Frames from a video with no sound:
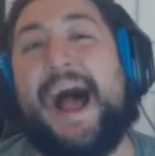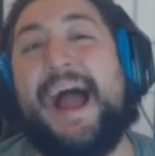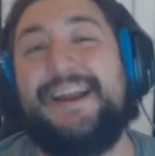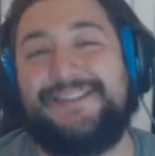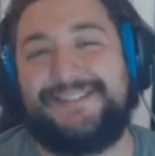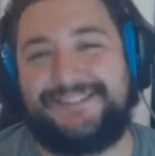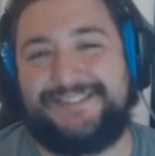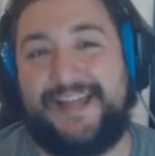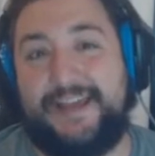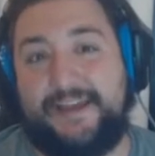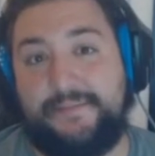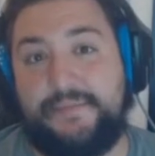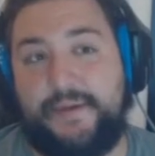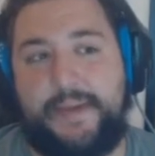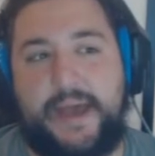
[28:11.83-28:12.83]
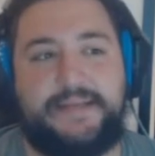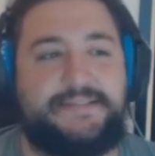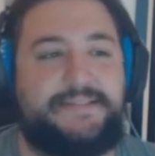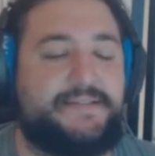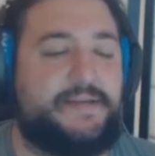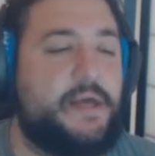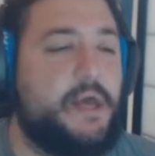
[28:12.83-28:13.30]
I just like him the
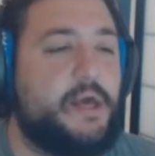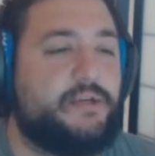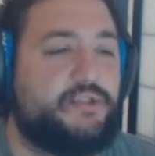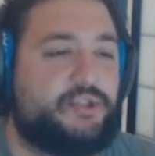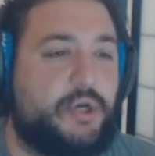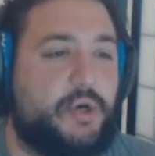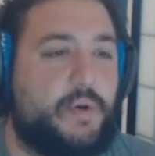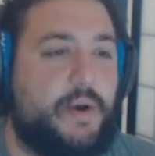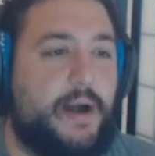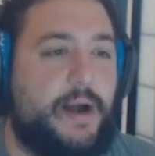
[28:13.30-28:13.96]
best. So,